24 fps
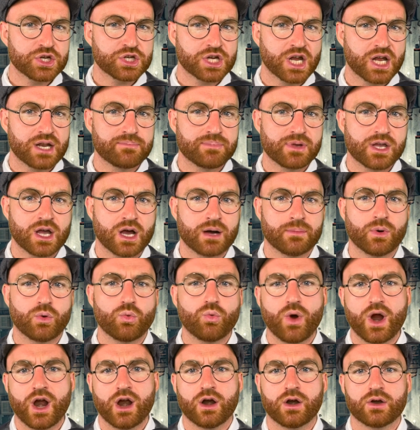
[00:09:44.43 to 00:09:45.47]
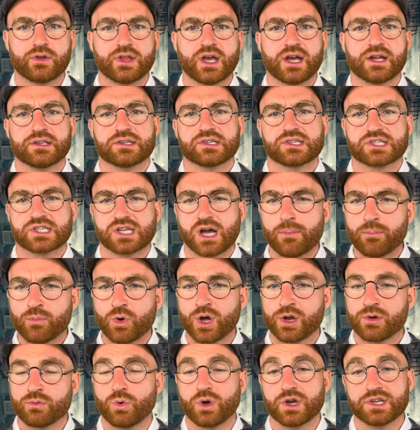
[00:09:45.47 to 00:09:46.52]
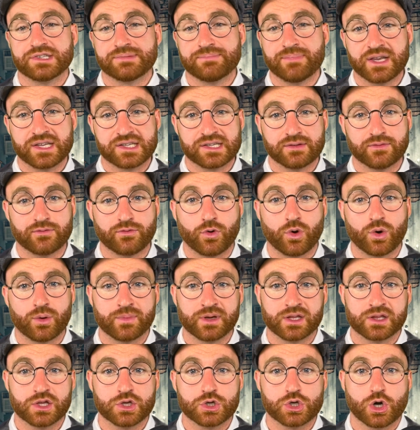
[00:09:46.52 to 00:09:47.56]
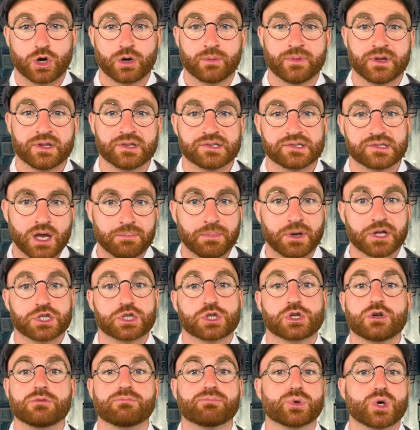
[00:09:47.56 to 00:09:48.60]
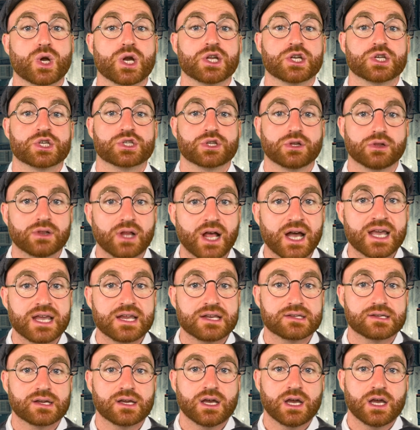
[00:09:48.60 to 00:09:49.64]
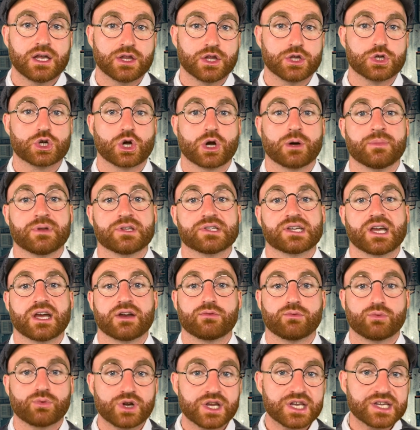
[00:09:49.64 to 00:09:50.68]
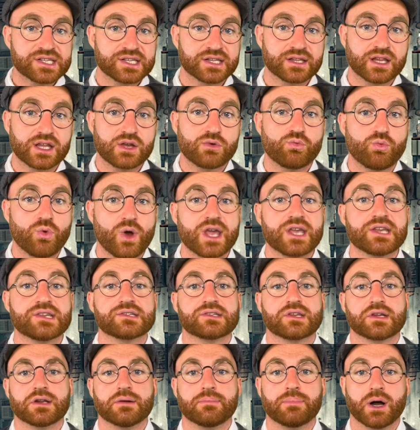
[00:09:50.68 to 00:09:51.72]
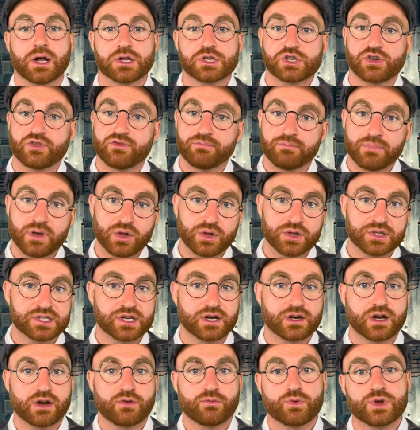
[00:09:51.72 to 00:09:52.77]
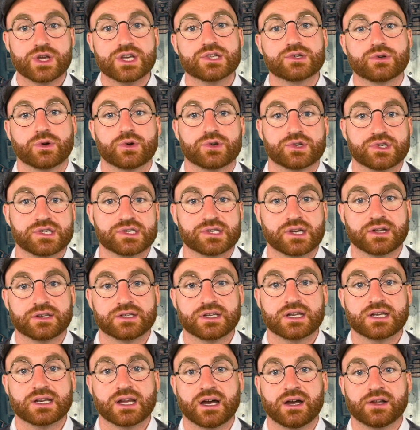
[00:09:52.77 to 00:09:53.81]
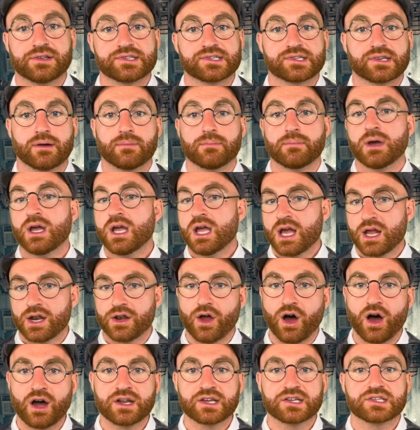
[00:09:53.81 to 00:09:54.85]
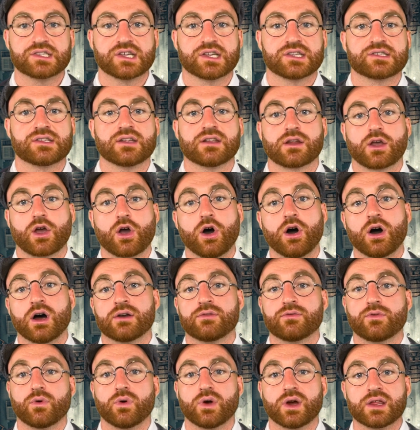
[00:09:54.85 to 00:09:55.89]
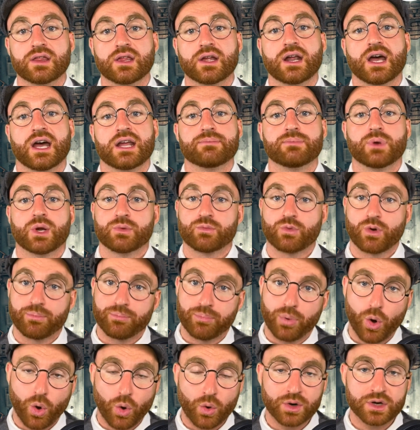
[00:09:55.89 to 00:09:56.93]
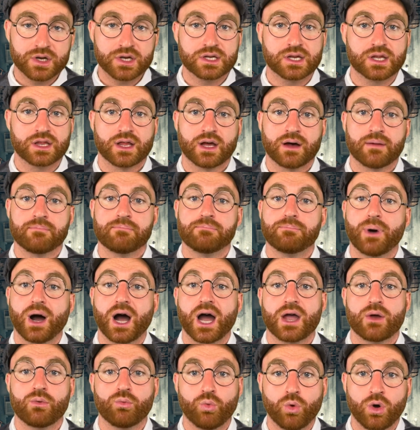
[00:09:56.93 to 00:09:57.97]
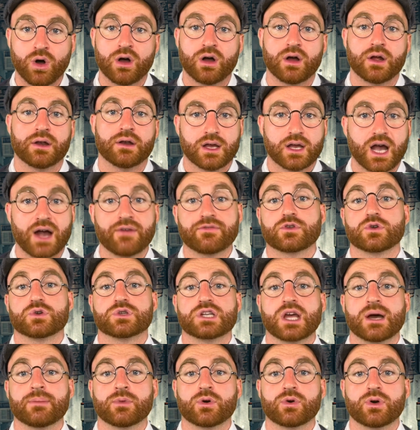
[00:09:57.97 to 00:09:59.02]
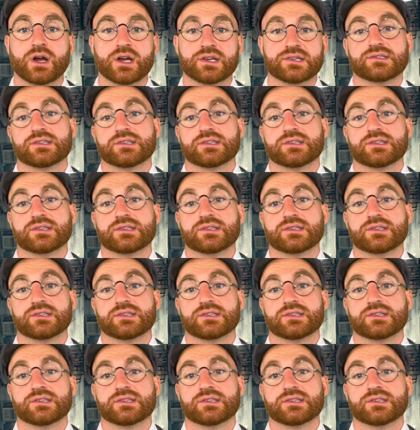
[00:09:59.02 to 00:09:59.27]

had become aware that someone was misinforming the Germans. Much to British delight, the Germans had recently wasted a bunch of military resources hunting down some non-existent convoy that had been reported to them by Juan. After Demorest's